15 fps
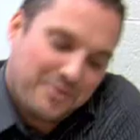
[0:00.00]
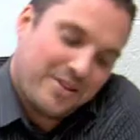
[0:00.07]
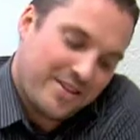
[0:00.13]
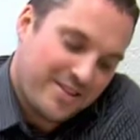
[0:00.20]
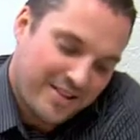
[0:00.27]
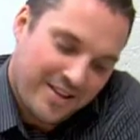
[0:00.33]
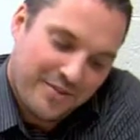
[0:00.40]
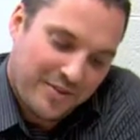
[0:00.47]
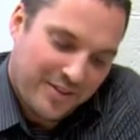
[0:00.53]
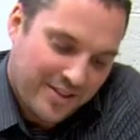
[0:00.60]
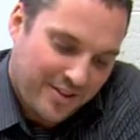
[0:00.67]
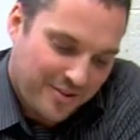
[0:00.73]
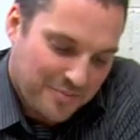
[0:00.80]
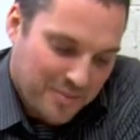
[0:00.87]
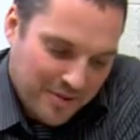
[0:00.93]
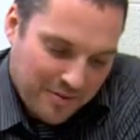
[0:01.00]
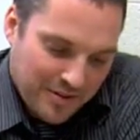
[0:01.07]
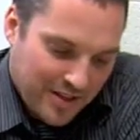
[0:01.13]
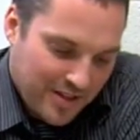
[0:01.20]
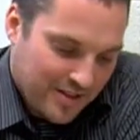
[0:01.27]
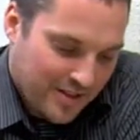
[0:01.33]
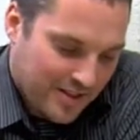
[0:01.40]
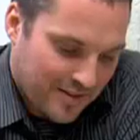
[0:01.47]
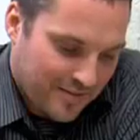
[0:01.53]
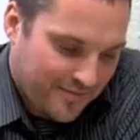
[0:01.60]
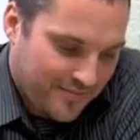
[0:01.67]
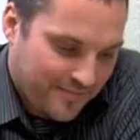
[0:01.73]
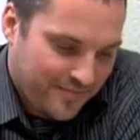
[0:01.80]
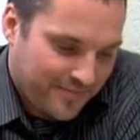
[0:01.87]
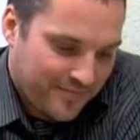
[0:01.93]
It tells us the overall severity
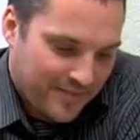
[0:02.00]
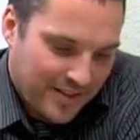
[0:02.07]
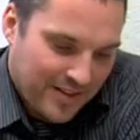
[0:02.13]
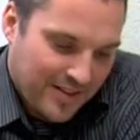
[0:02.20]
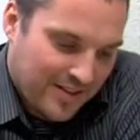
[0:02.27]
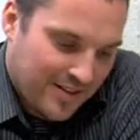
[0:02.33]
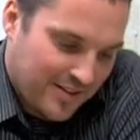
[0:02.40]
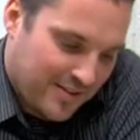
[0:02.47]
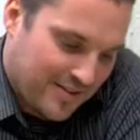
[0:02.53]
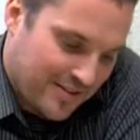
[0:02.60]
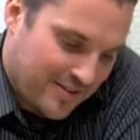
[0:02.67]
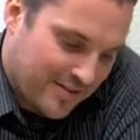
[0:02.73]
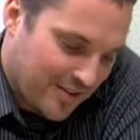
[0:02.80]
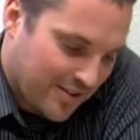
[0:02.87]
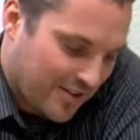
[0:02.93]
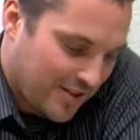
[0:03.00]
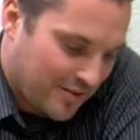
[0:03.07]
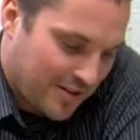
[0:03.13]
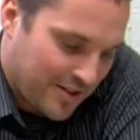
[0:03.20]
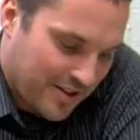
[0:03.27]
of a person's problems. The